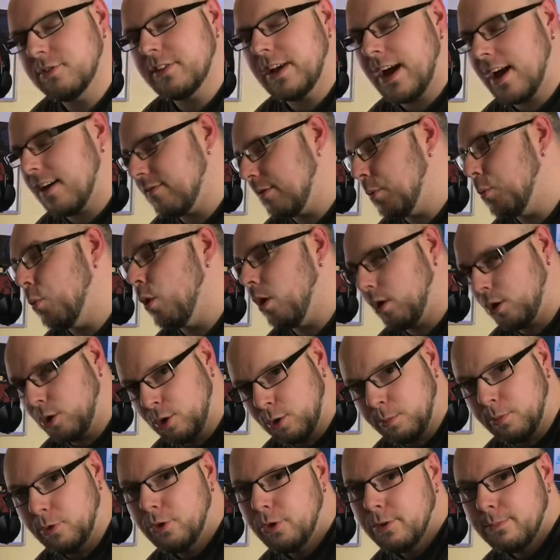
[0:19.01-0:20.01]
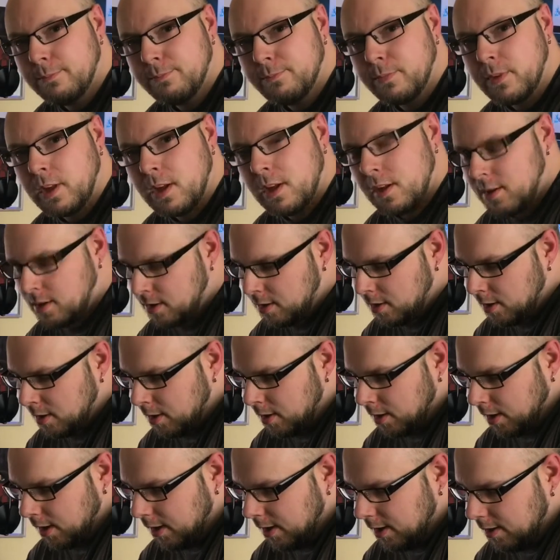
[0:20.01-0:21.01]
to have in one cupboard.
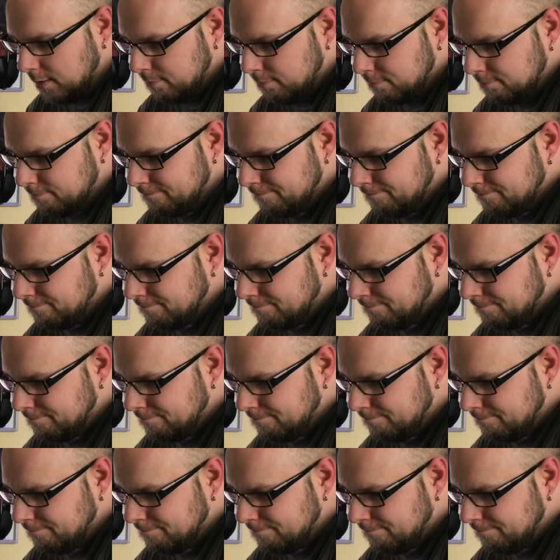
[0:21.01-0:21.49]
And